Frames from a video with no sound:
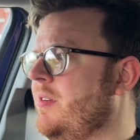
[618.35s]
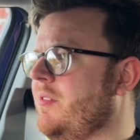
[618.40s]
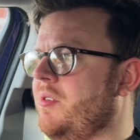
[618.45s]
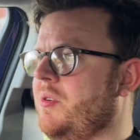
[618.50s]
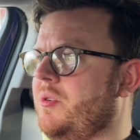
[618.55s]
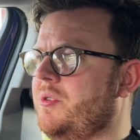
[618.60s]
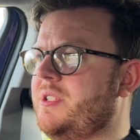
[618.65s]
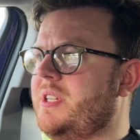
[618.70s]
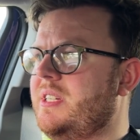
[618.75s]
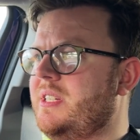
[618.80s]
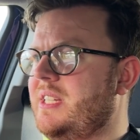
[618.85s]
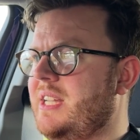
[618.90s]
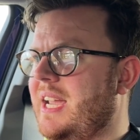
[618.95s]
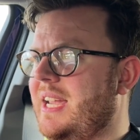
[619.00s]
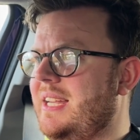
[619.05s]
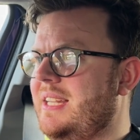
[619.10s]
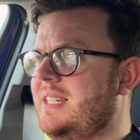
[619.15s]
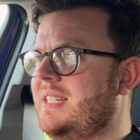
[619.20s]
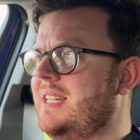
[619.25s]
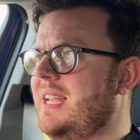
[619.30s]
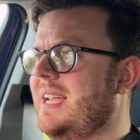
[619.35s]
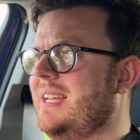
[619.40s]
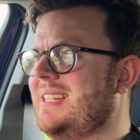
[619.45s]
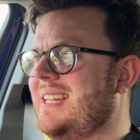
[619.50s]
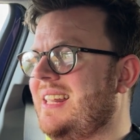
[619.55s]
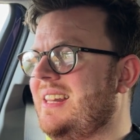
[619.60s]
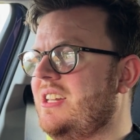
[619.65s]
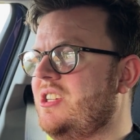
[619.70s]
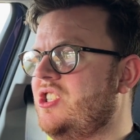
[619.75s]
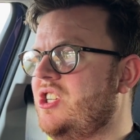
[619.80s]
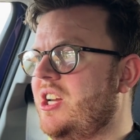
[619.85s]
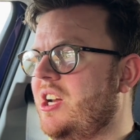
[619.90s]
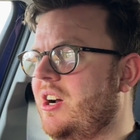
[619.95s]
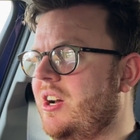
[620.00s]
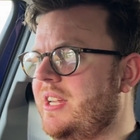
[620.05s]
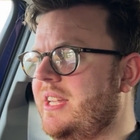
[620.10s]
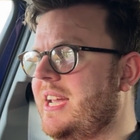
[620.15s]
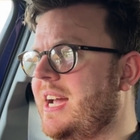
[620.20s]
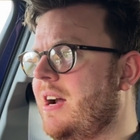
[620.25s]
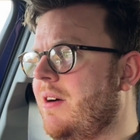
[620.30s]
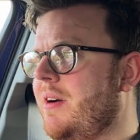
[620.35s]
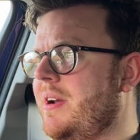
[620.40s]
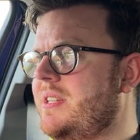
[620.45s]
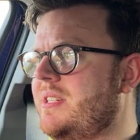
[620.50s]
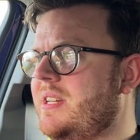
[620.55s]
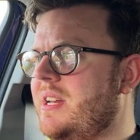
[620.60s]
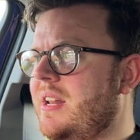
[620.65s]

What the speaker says: Of course, there's the 86 and the GR Yaris,